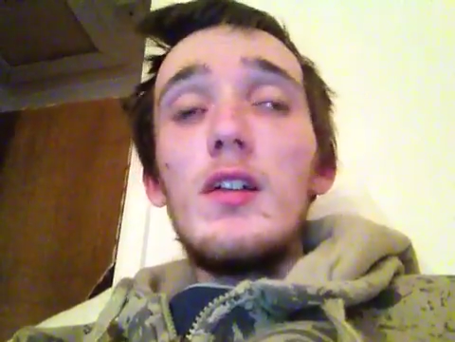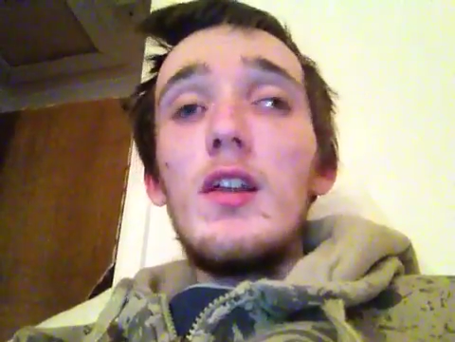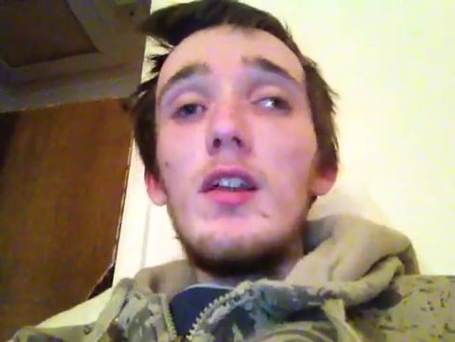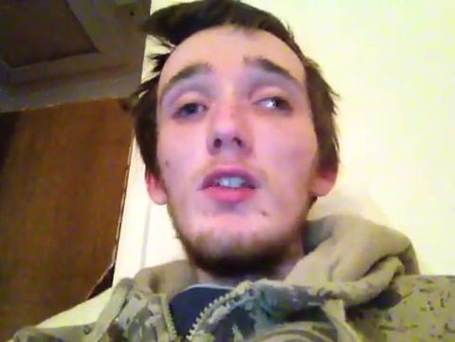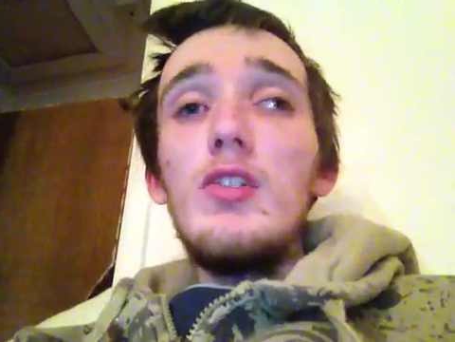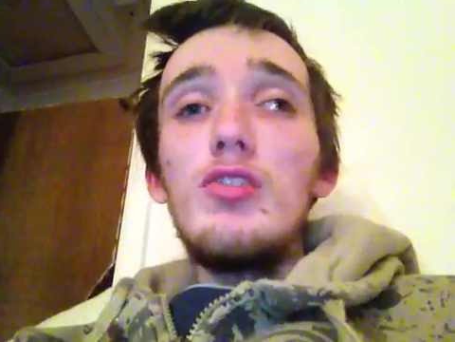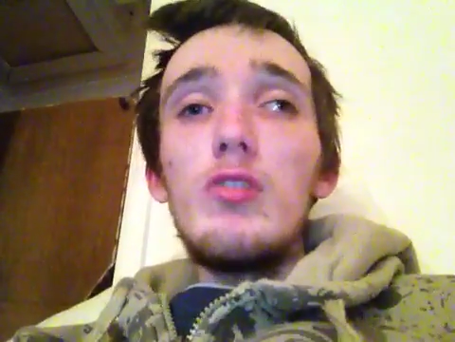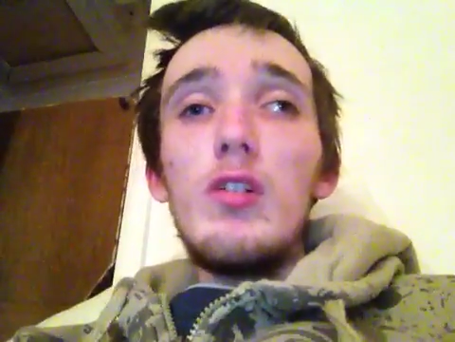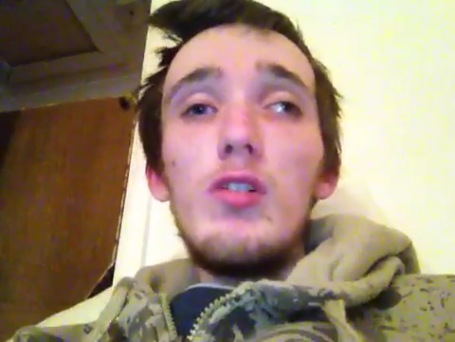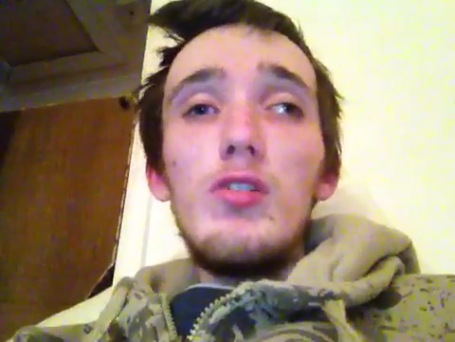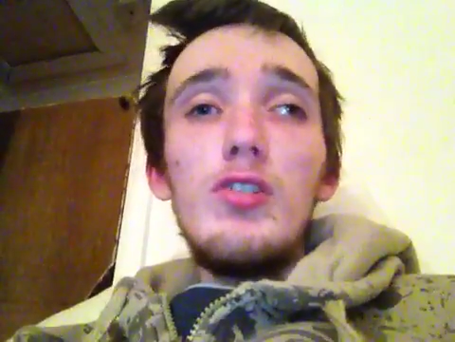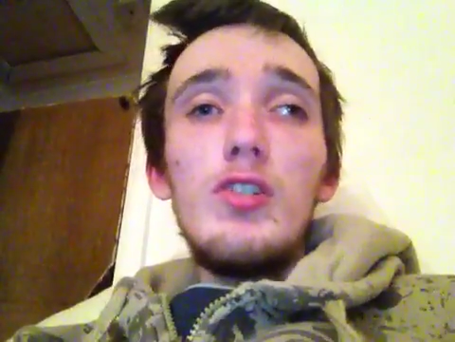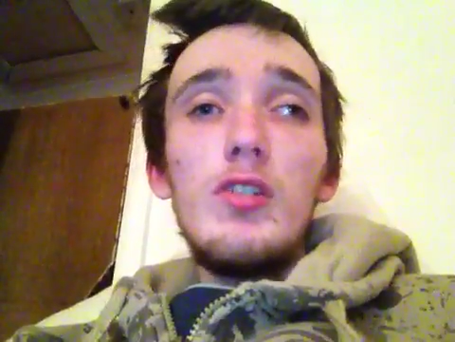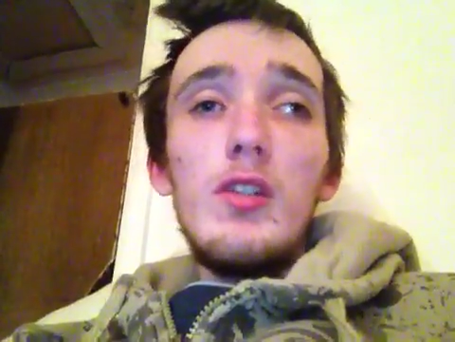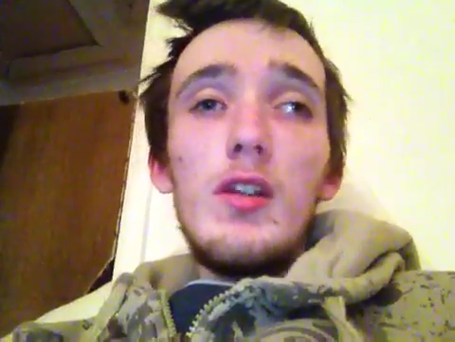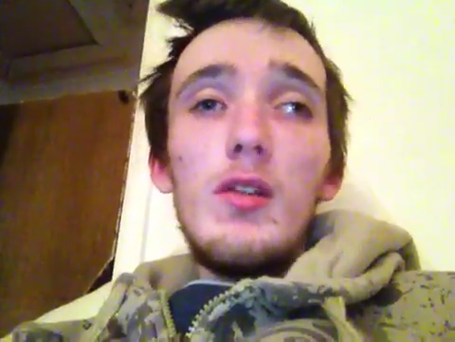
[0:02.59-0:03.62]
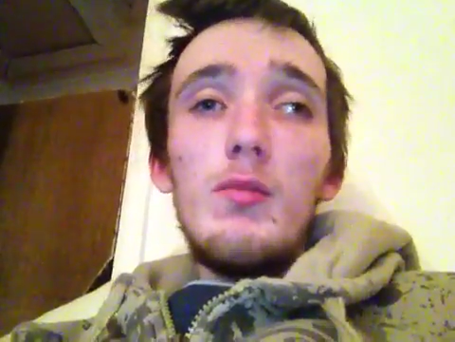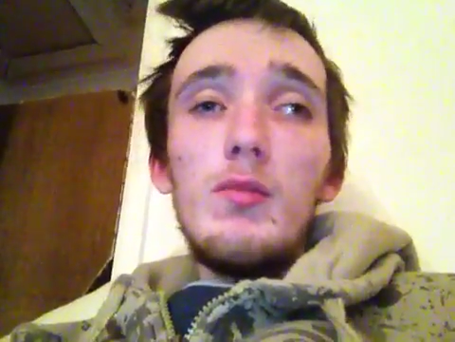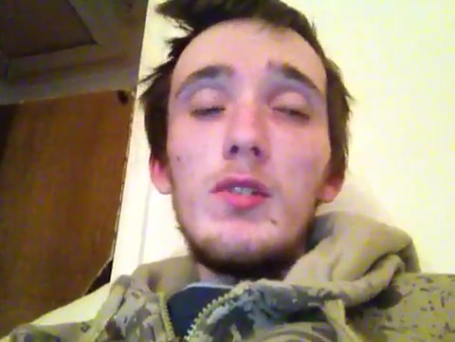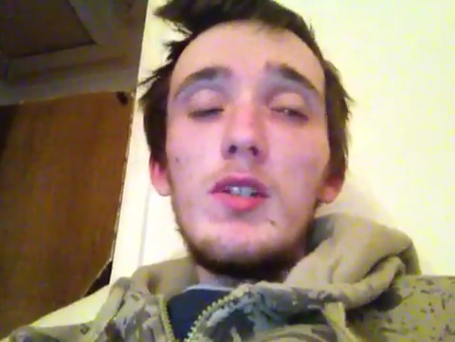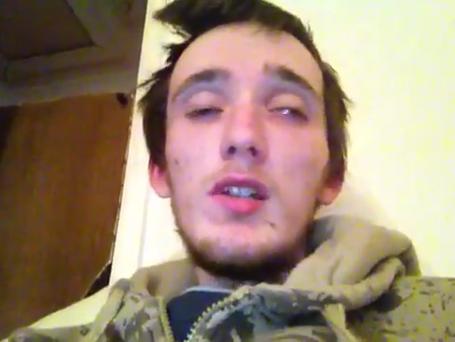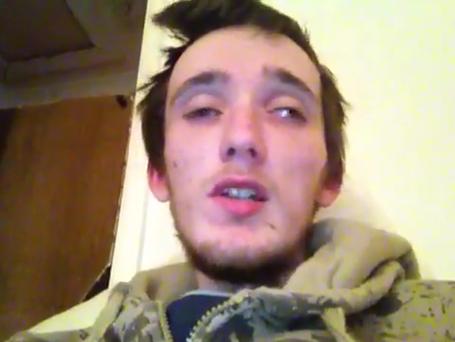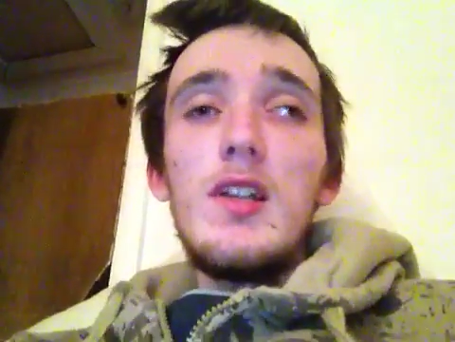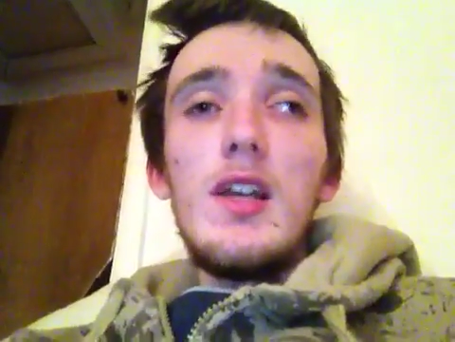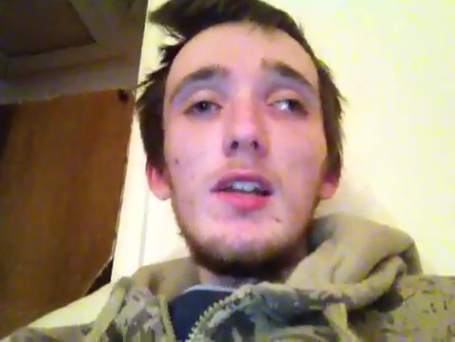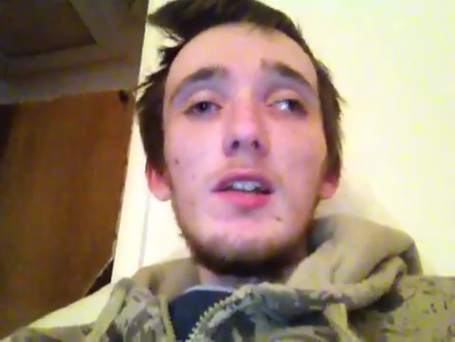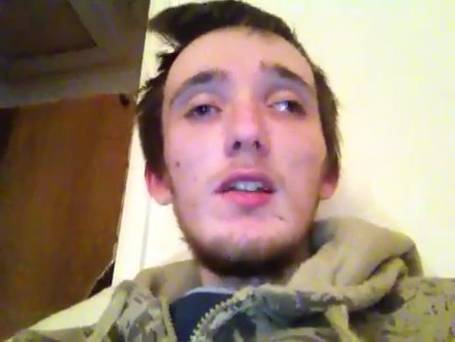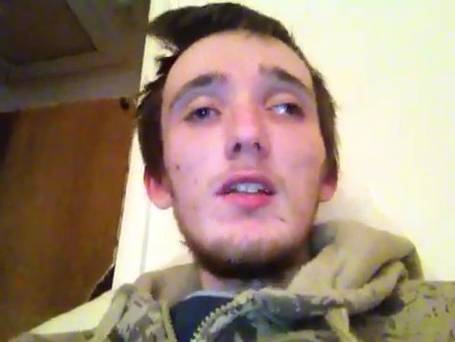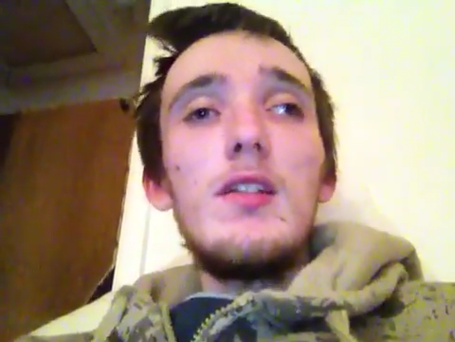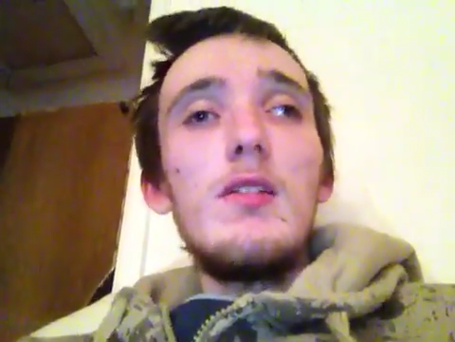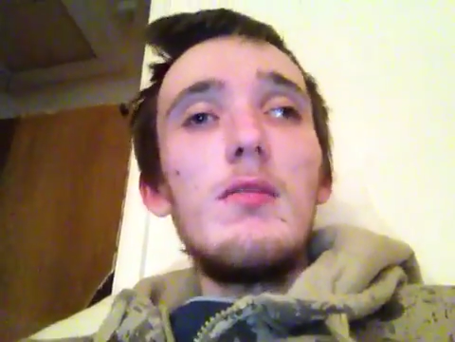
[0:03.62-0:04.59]
the Trojan that was
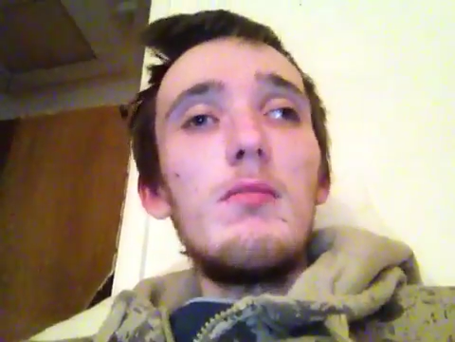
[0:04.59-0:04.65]
detected